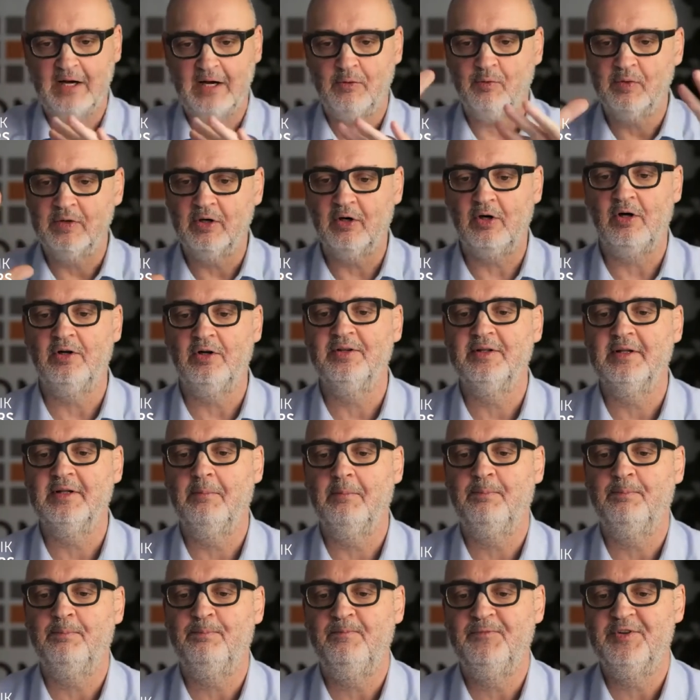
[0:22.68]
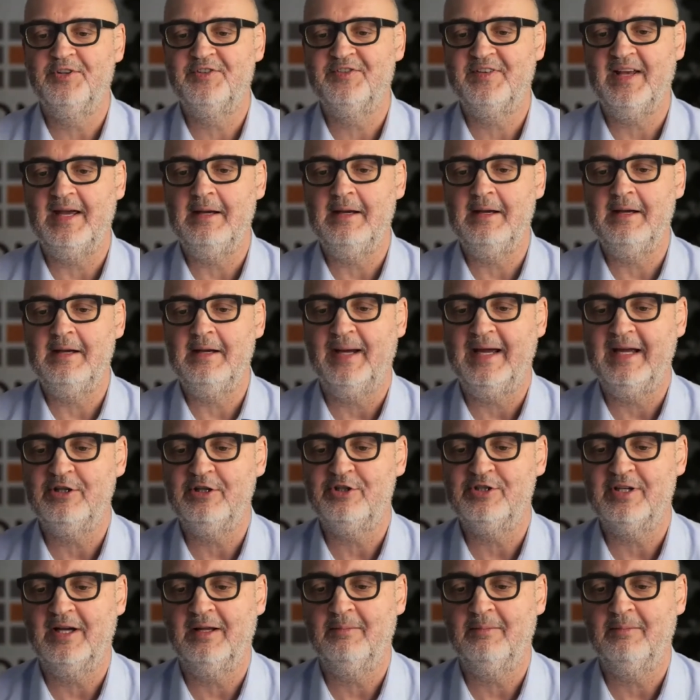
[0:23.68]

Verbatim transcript: that we're all on the same page